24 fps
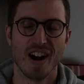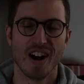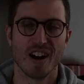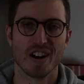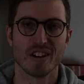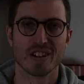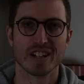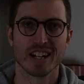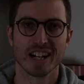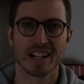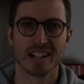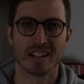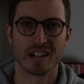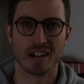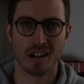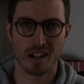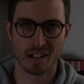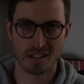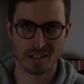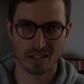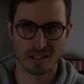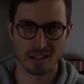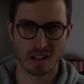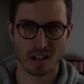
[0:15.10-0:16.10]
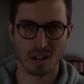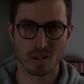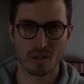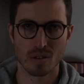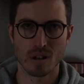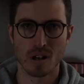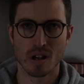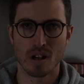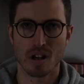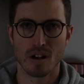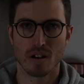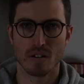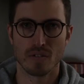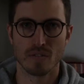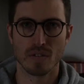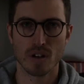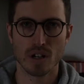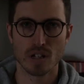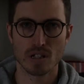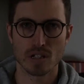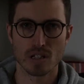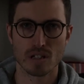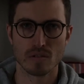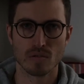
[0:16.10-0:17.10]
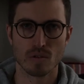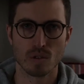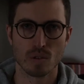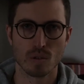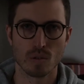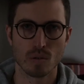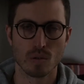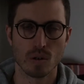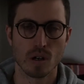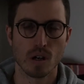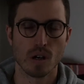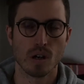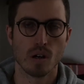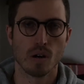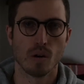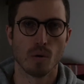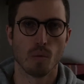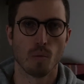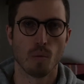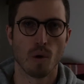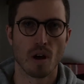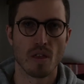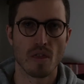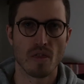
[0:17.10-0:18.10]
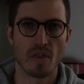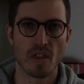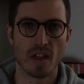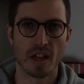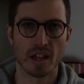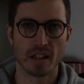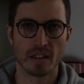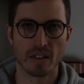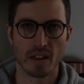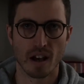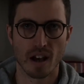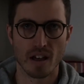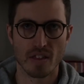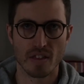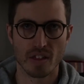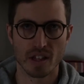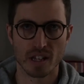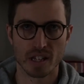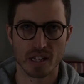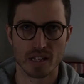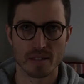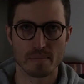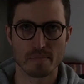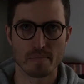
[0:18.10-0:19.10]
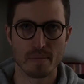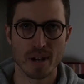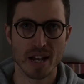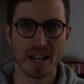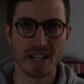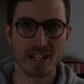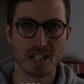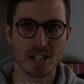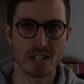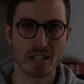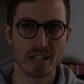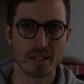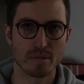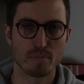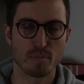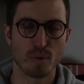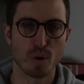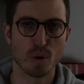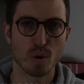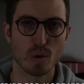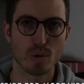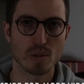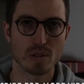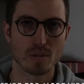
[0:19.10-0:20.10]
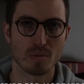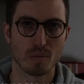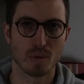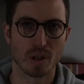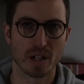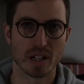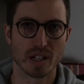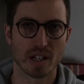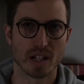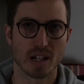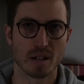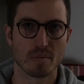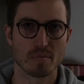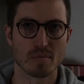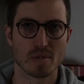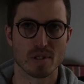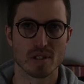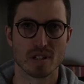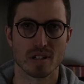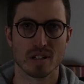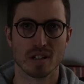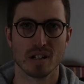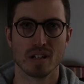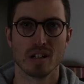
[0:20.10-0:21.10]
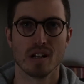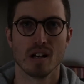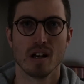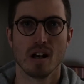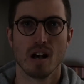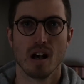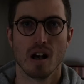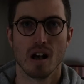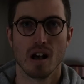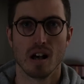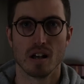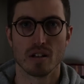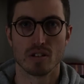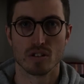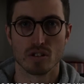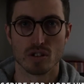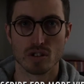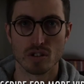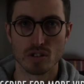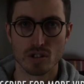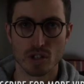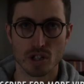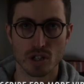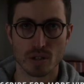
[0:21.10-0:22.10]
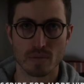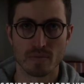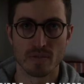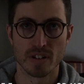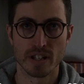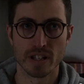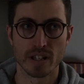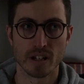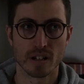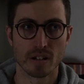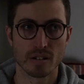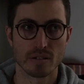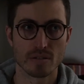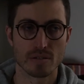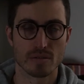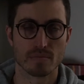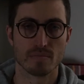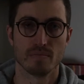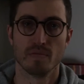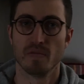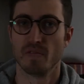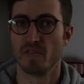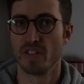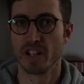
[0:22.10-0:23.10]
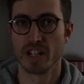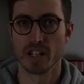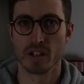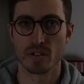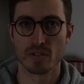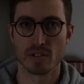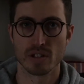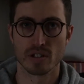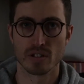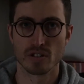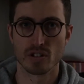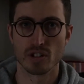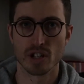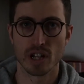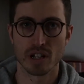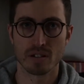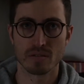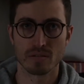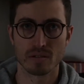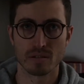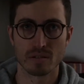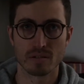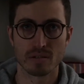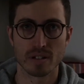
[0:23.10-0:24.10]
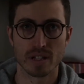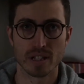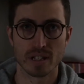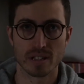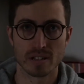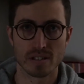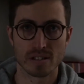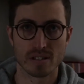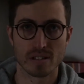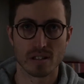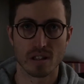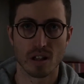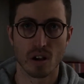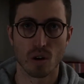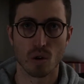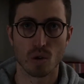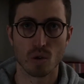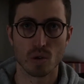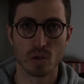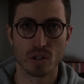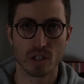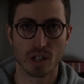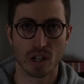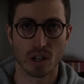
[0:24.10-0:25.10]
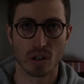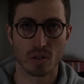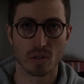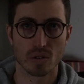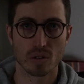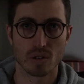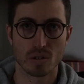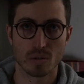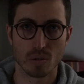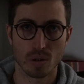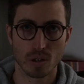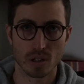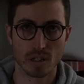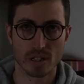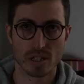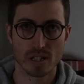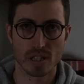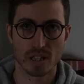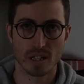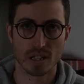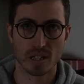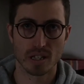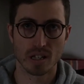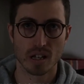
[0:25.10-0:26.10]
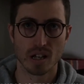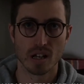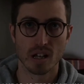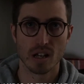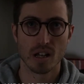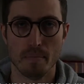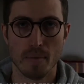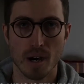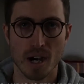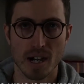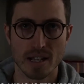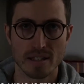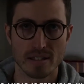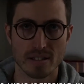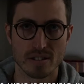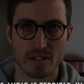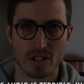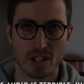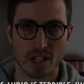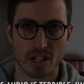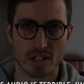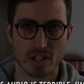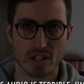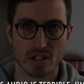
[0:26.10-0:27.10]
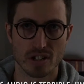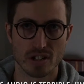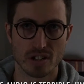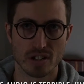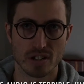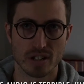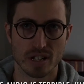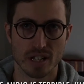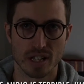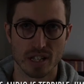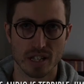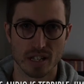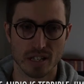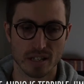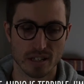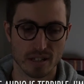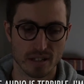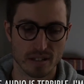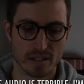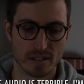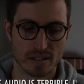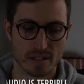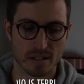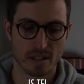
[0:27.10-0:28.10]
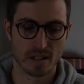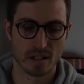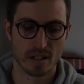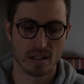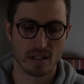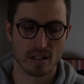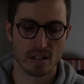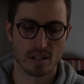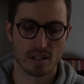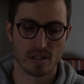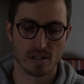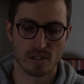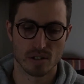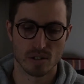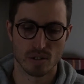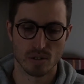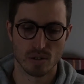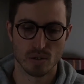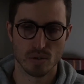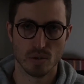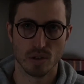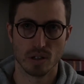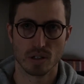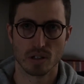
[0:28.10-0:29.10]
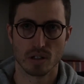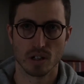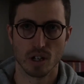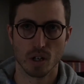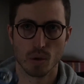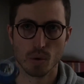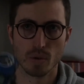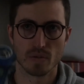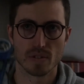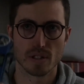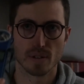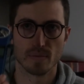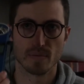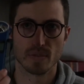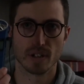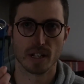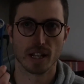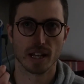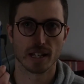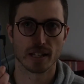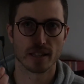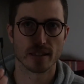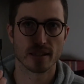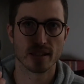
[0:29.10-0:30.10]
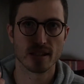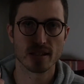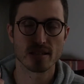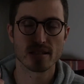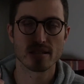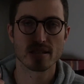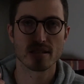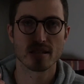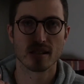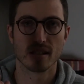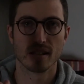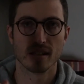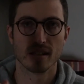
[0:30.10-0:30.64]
Okay guys, so first of all, one thing that I think is majorly important when it comes to YouTube videos in general, is audio quality. My suggestion is to go with something like this.